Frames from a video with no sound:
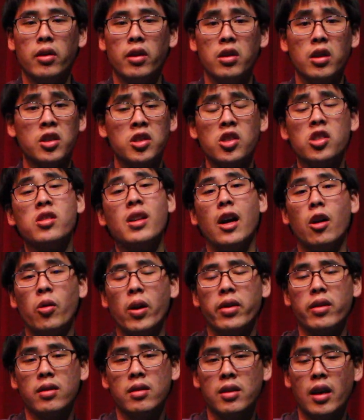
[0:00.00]
it's just not
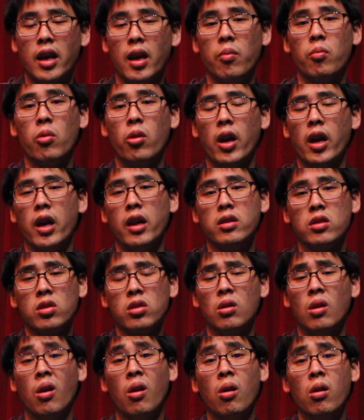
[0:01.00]
quite the same, right? And
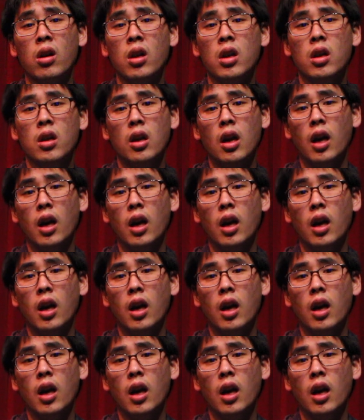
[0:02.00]
so